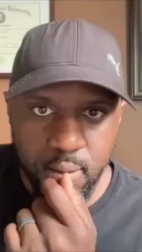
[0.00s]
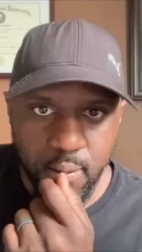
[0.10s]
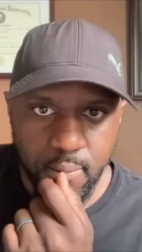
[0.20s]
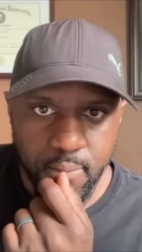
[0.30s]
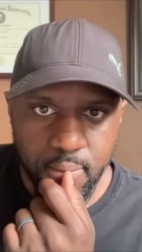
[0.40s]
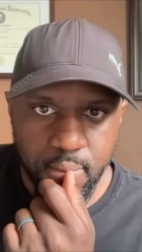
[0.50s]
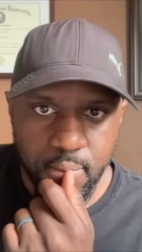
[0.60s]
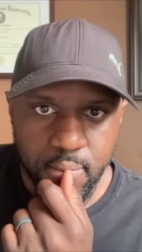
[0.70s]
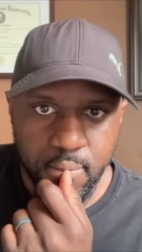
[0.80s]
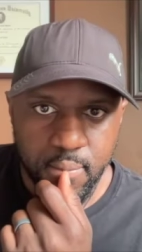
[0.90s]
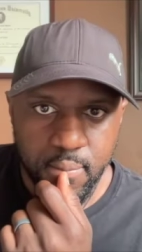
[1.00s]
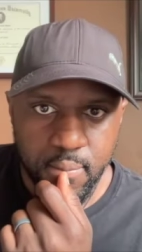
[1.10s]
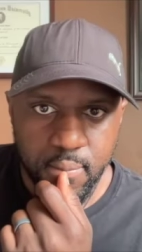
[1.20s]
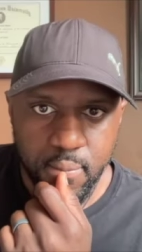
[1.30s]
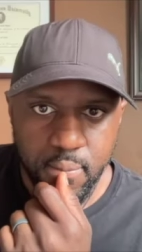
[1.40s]
tickets
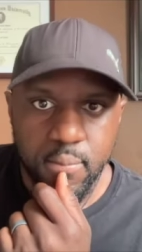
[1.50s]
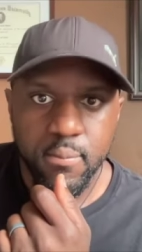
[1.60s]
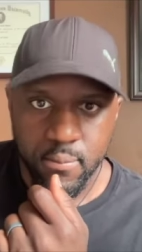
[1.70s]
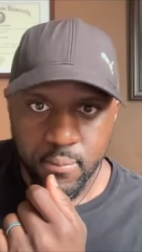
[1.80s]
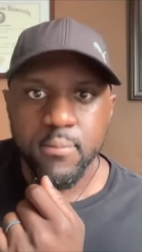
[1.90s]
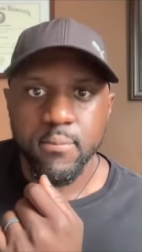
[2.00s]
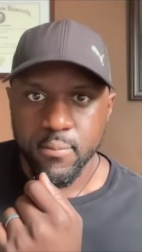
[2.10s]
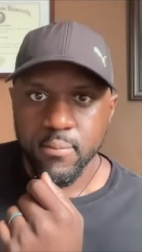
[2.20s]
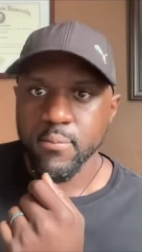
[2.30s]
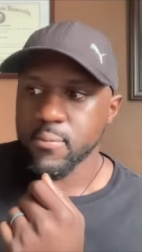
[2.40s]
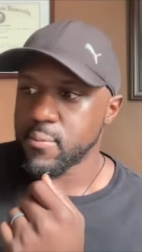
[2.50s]
or something. I'm like, I don't, I